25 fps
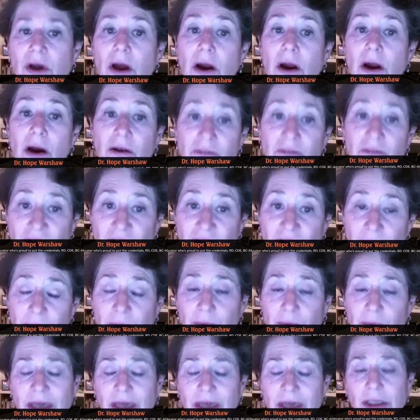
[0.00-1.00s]
from the
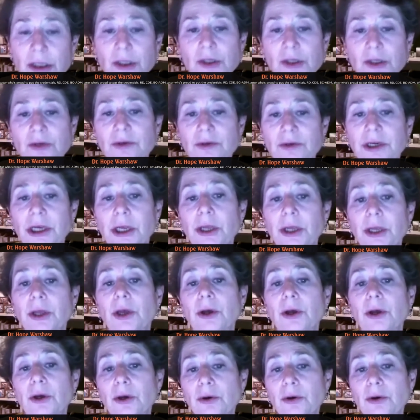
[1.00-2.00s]
registry
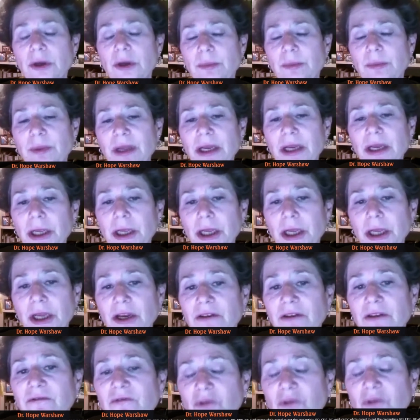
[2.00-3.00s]
who had been in
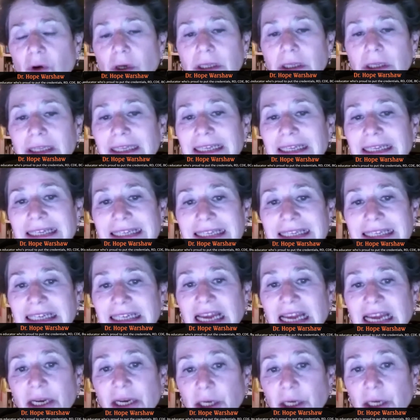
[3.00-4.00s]
for at least
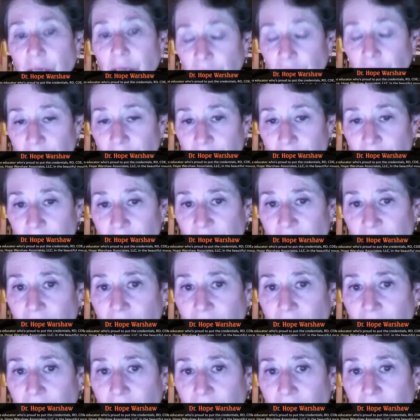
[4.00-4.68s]
10 years.